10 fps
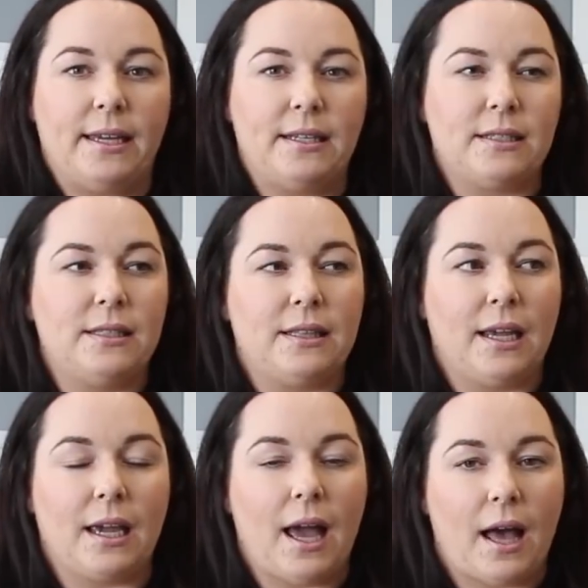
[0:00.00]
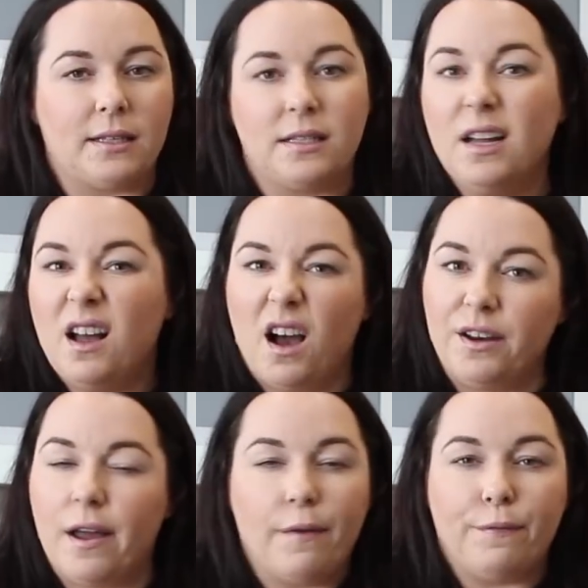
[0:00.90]
He doesn't think it has
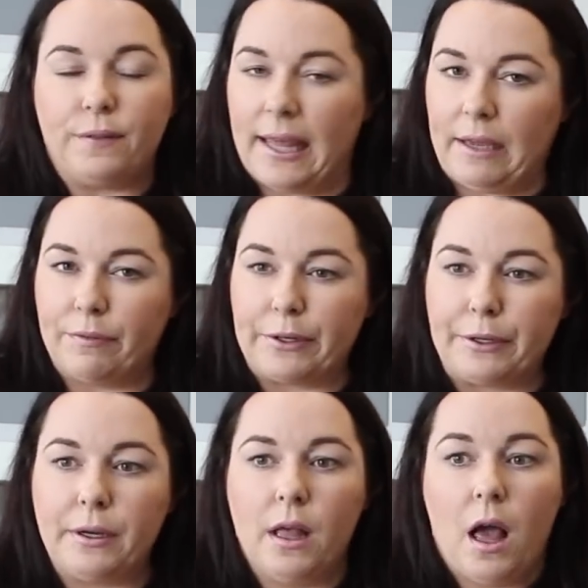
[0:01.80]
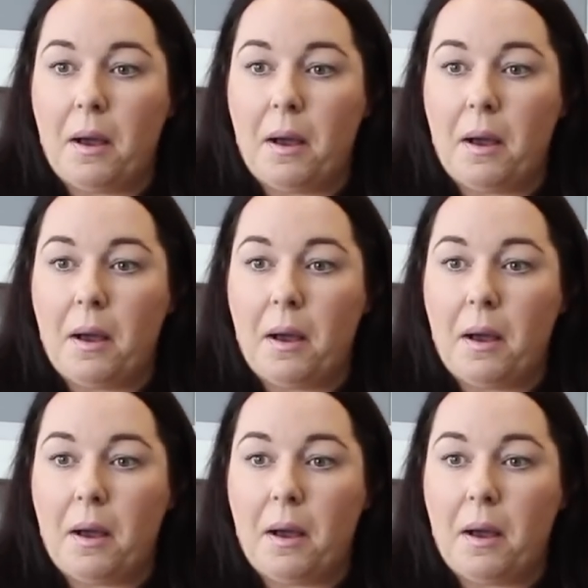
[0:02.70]
enough flavor.